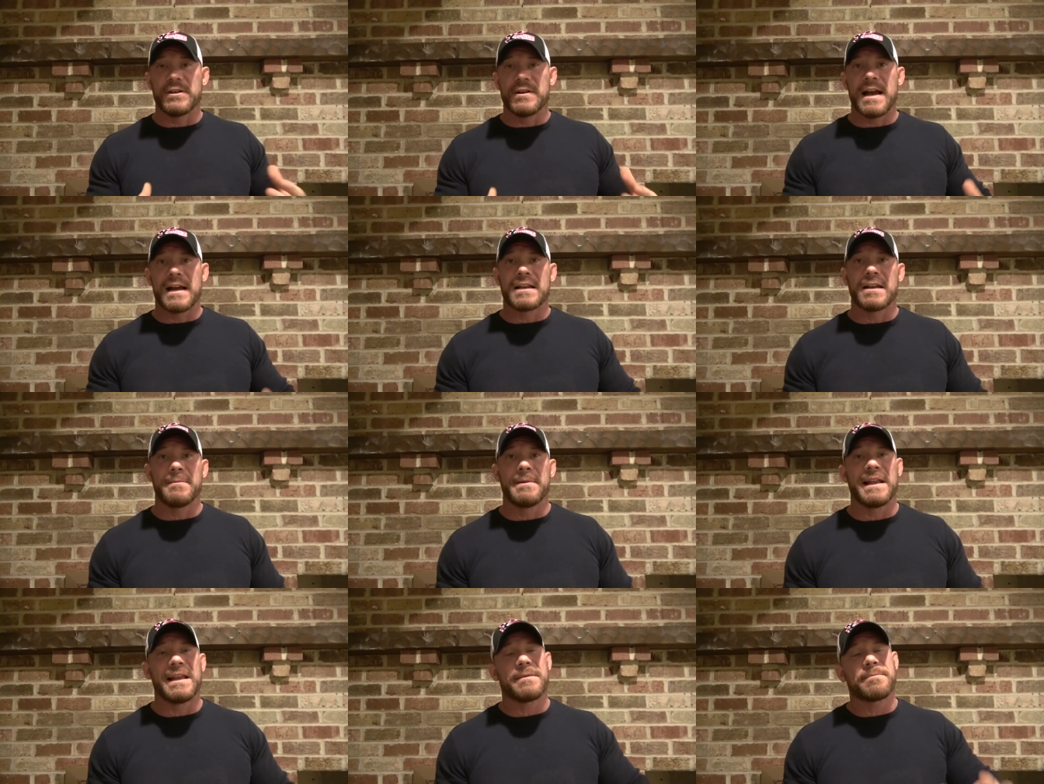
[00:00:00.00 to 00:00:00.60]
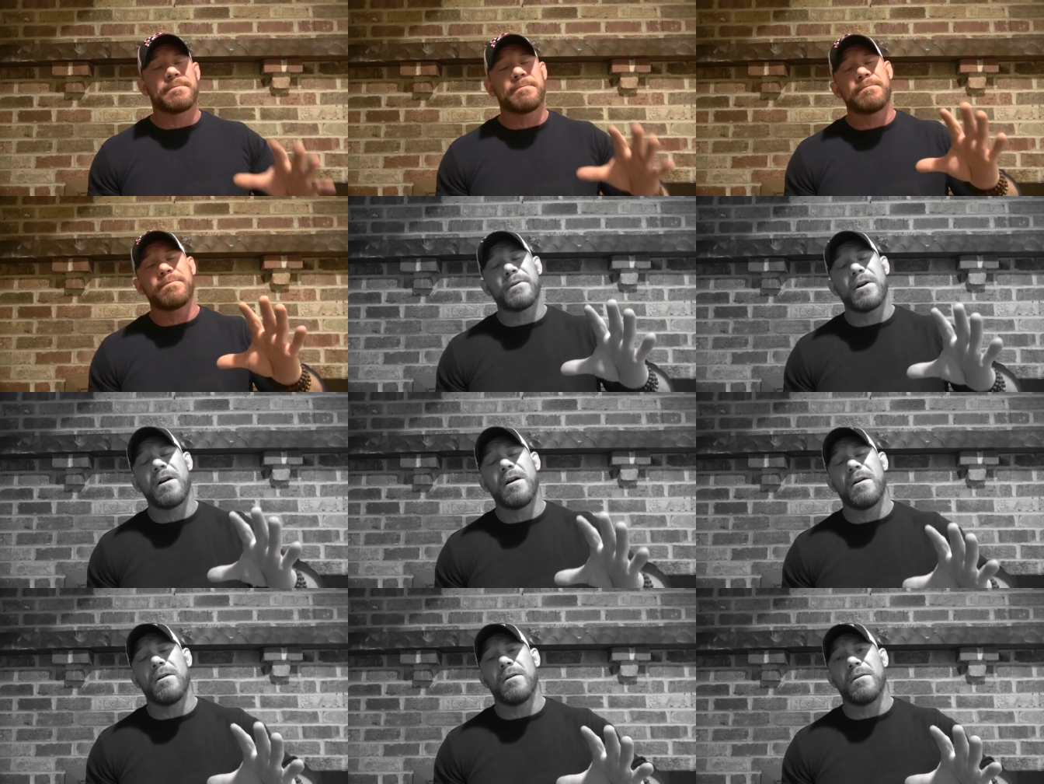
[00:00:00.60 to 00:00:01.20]
You're not gonna be like,
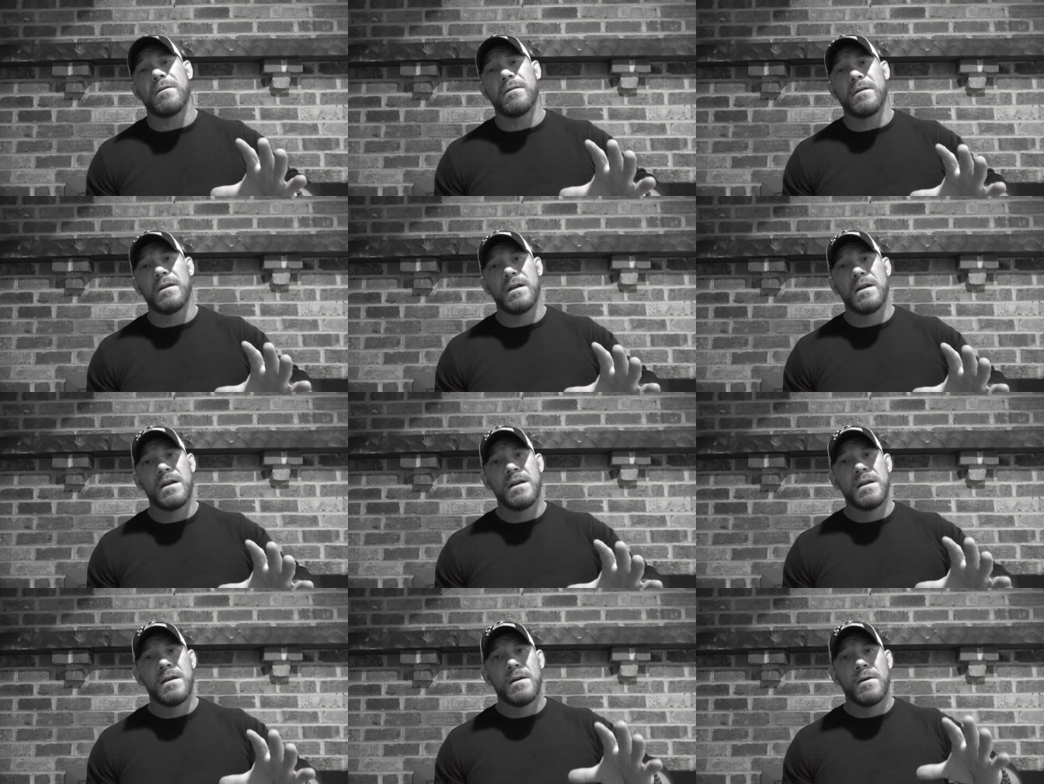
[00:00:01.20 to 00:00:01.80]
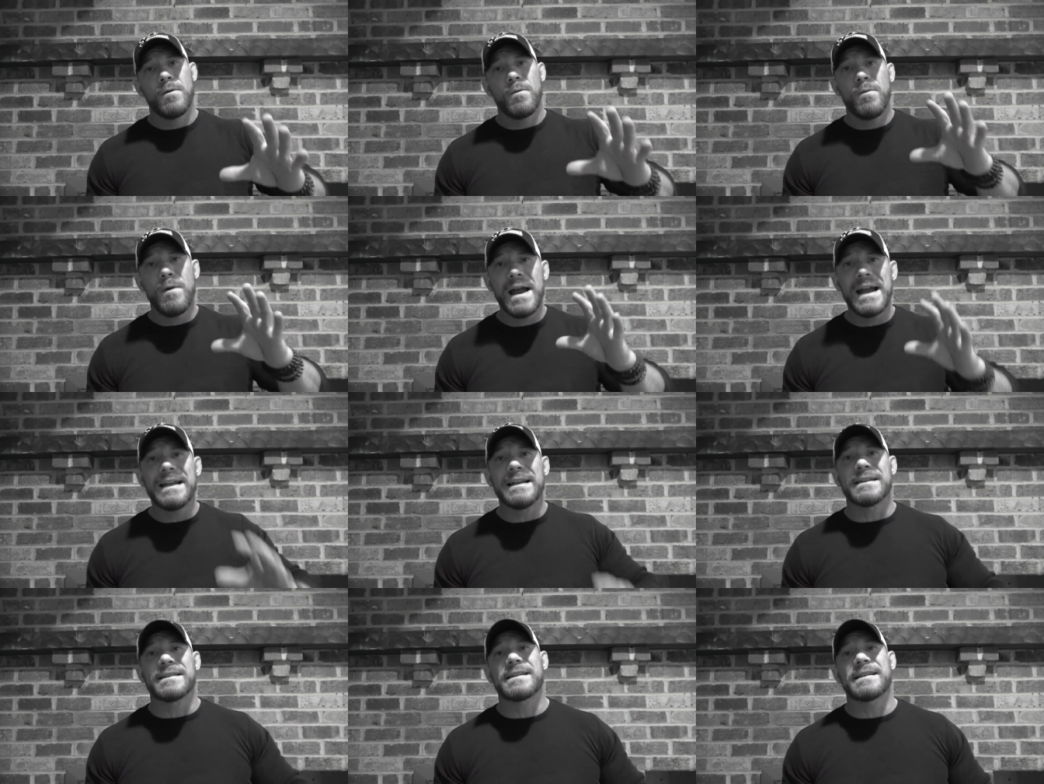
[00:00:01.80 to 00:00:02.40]
bro,
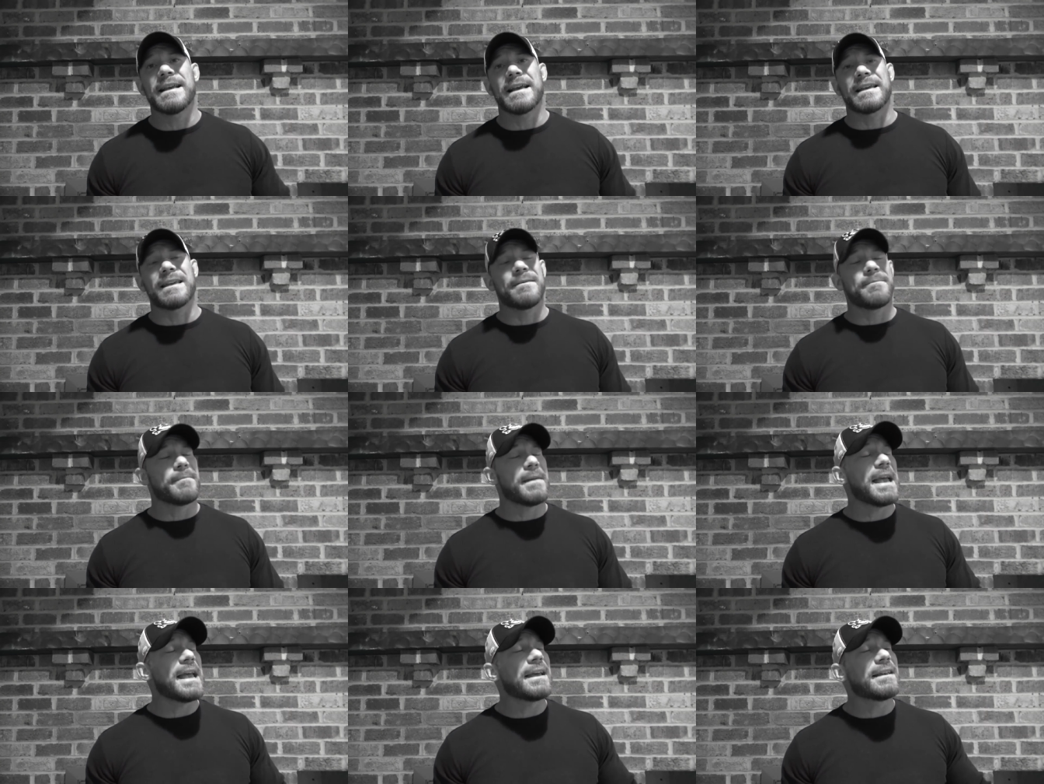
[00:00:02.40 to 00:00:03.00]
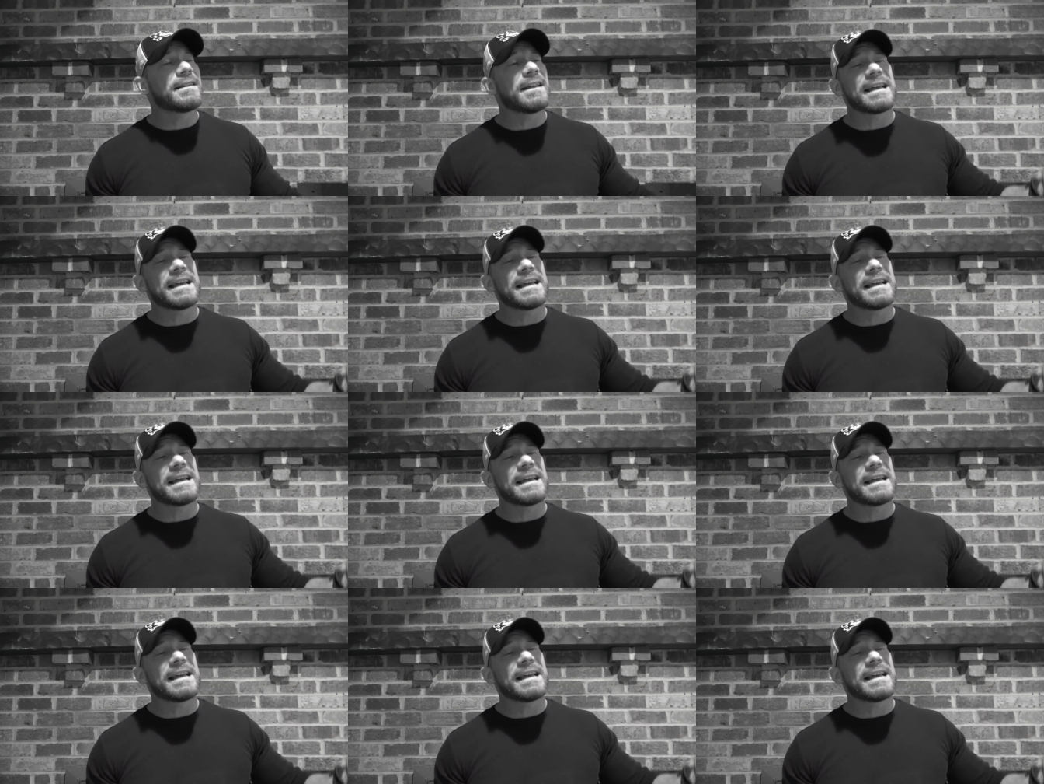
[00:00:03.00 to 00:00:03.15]
wait a second, man.